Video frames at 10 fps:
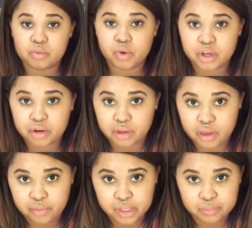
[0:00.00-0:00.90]
where you're
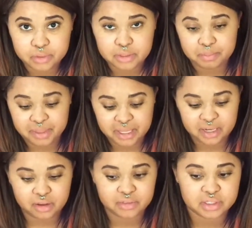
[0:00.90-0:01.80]
going will depend
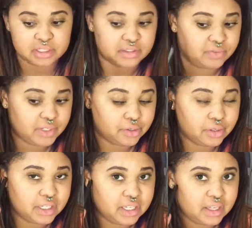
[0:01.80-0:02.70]
on the
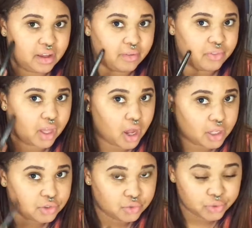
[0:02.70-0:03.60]
severity of the
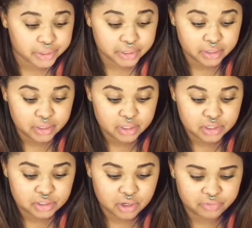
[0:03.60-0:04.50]
contour.
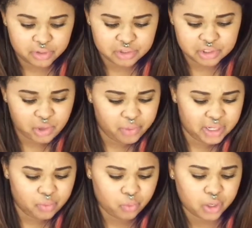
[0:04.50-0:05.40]
So if you're just going
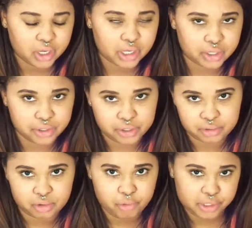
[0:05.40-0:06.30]
to work or
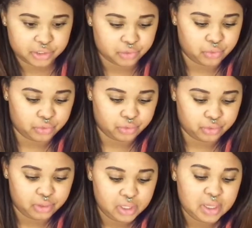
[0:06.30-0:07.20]
going to school
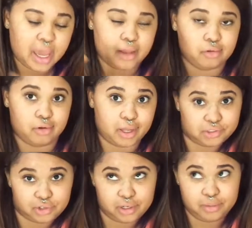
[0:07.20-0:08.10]
and you're not
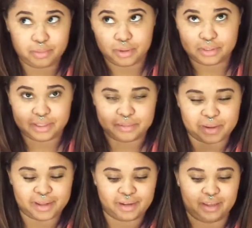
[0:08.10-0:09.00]
trying to impress
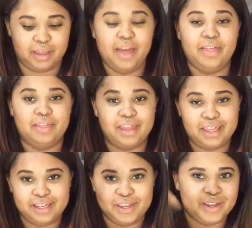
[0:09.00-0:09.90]
anybody,
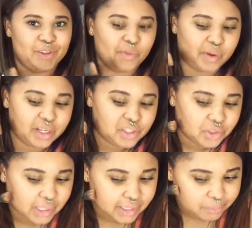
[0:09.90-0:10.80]
then you want to do
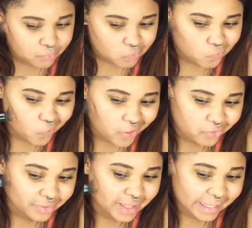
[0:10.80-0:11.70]
it
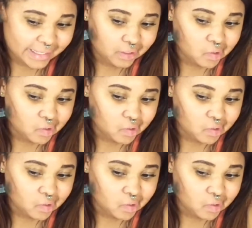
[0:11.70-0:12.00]
rather light,